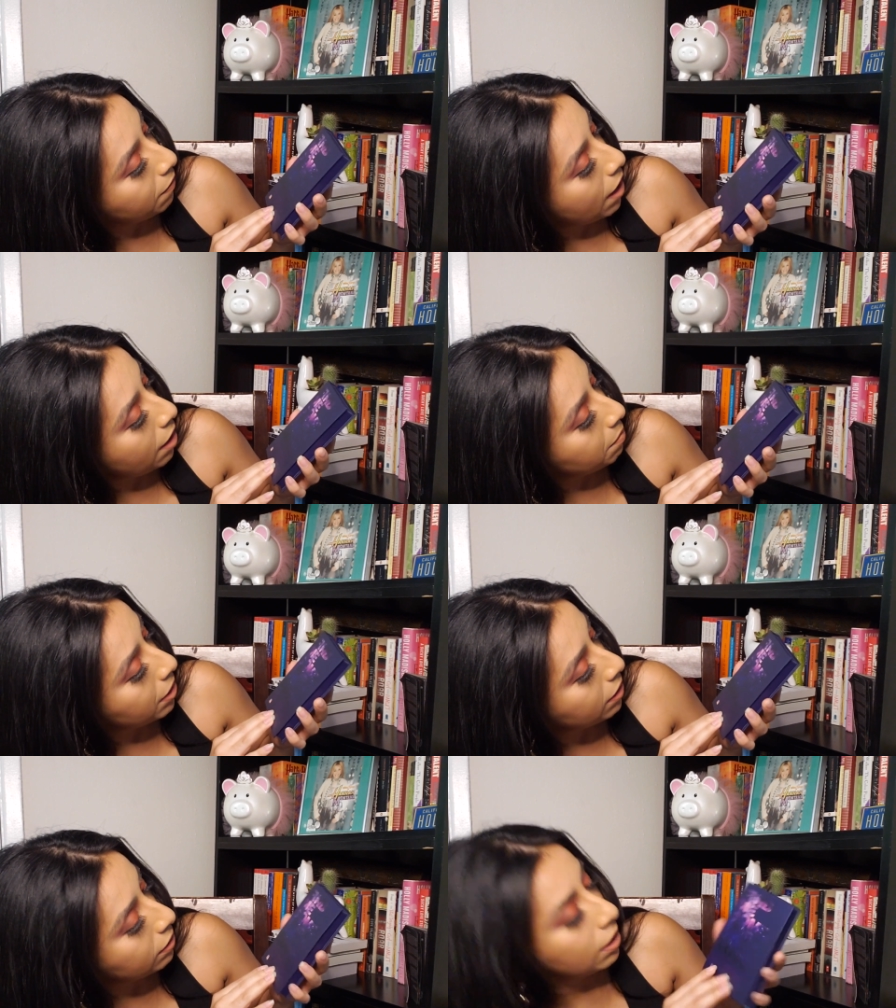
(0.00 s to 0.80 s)
find
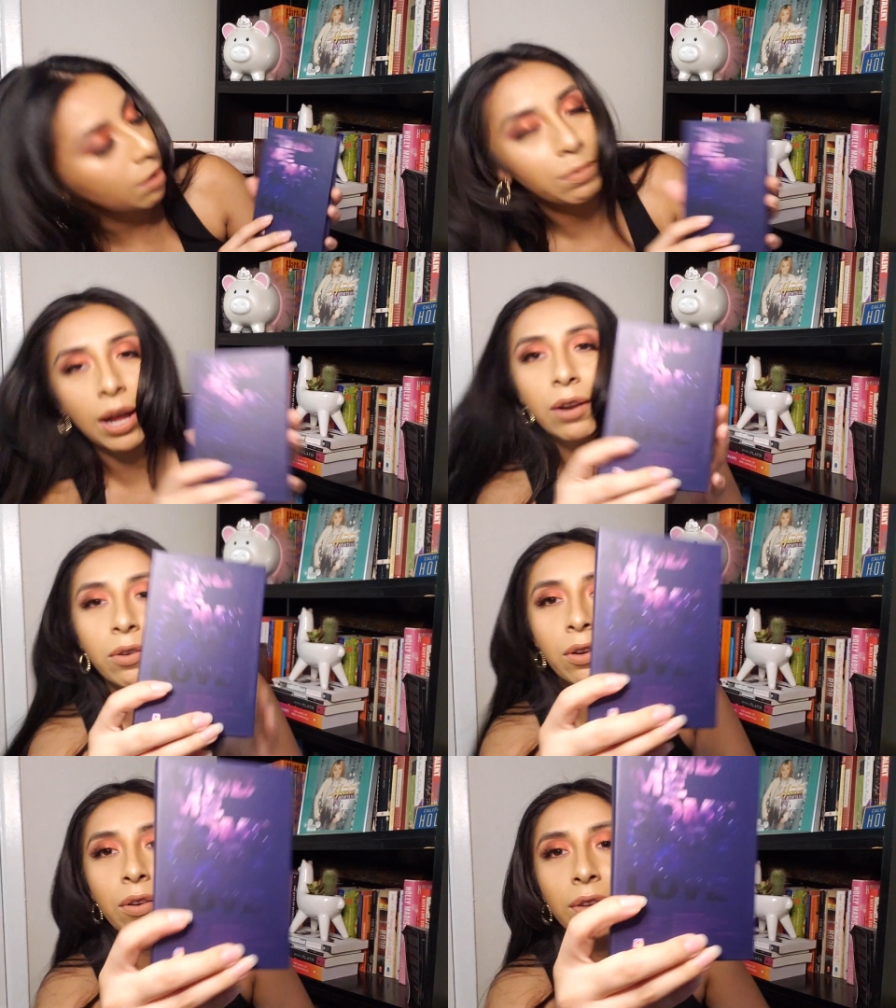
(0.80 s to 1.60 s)
me some, I
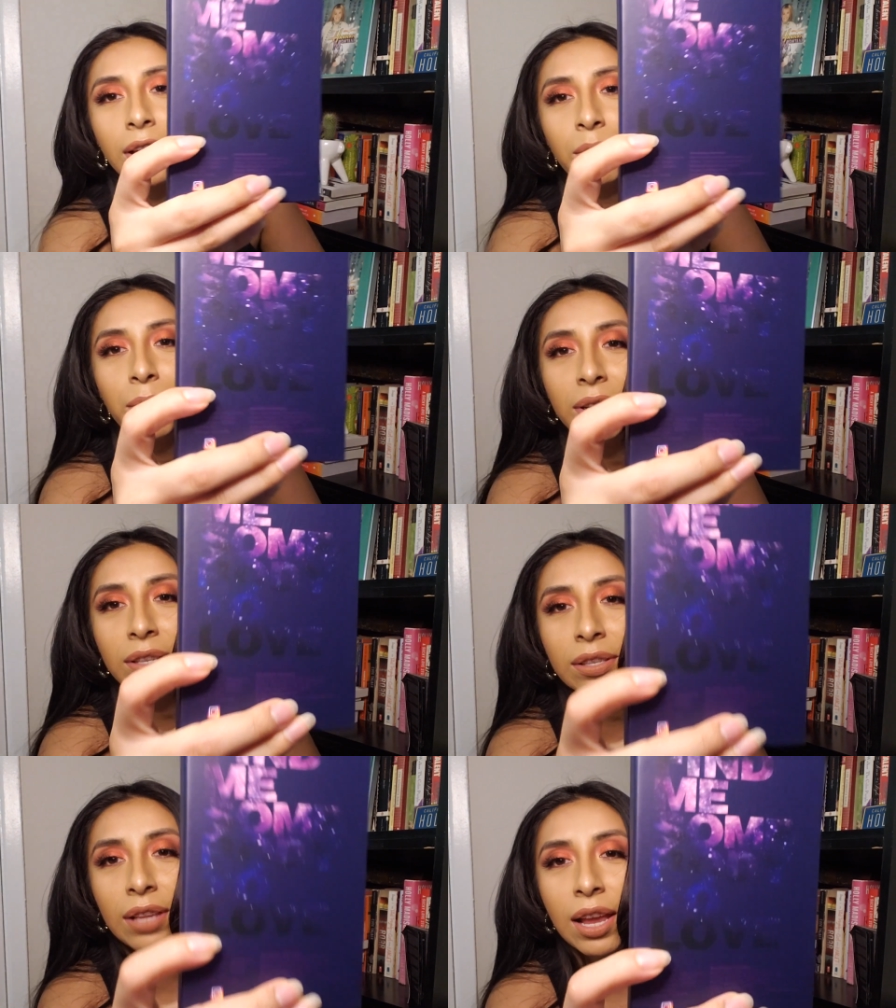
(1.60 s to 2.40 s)
don't know, what
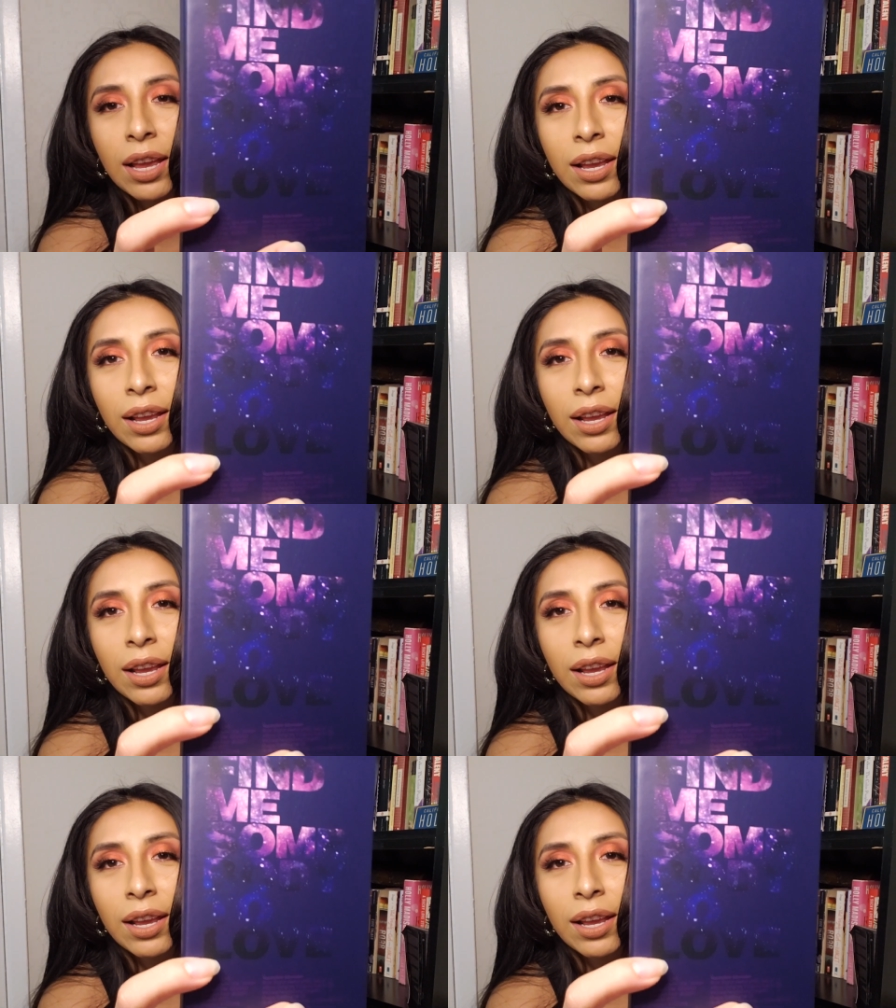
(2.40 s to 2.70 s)
does it say?